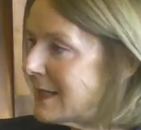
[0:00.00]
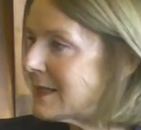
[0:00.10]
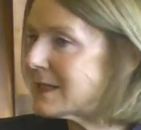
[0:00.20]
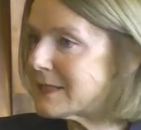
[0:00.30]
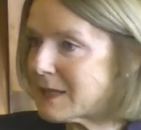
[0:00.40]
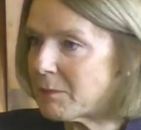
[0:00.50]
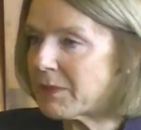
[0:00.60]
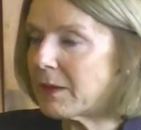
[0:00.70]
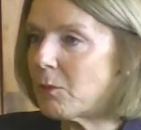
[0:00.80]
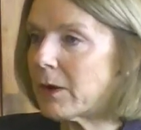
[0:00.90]
into
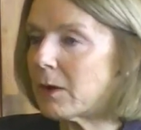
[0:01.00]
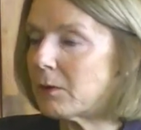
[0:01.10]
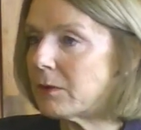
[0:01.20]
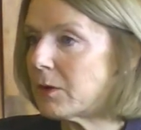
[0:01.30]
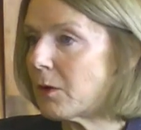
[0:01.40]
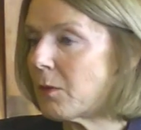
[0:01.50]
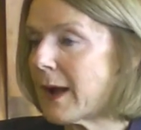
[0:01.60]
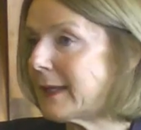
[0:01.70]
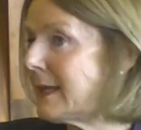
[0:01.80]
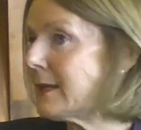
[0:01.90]
something where you know
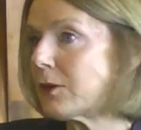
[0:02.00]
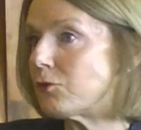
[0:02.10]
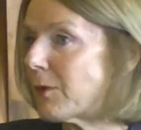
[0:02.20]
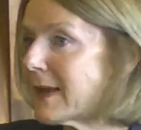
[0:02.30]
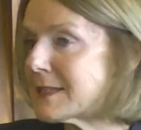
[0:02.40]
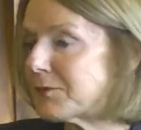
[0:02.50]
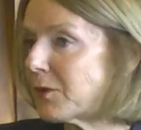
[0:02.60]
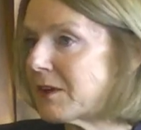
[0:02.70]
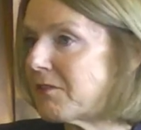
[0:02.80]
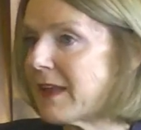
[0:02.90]
I needed a dress
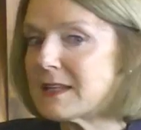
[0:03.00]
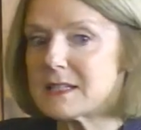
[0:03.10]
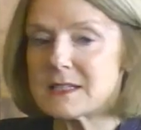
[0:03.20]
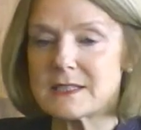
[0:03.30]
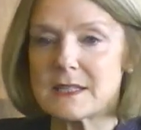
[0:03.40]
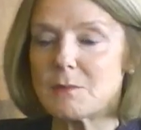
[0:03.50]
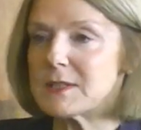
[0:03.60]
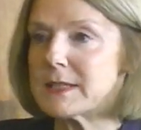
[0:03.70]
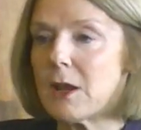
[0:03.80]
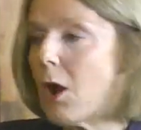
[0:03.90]
for an event and
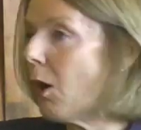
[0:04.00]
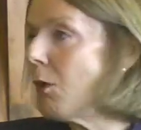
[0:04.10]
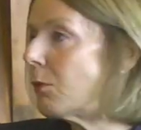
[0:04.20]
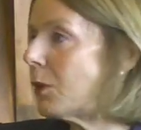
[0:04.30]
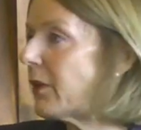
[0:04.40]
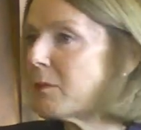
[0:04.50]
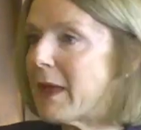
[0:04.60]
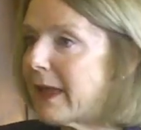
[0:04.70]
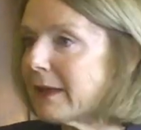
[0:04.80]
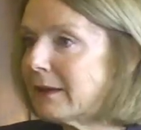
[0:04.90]
someone said, "Oh, go to the
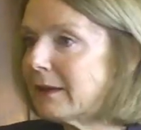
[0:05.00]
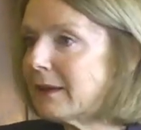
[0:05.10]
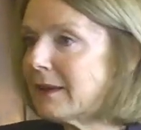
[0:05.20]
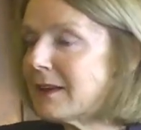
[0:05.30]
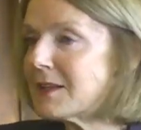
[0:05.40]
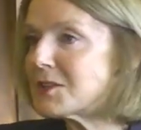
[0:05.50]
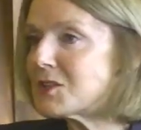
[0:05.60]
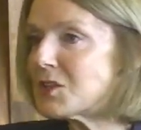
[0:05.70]
Bay." Yeah Sure.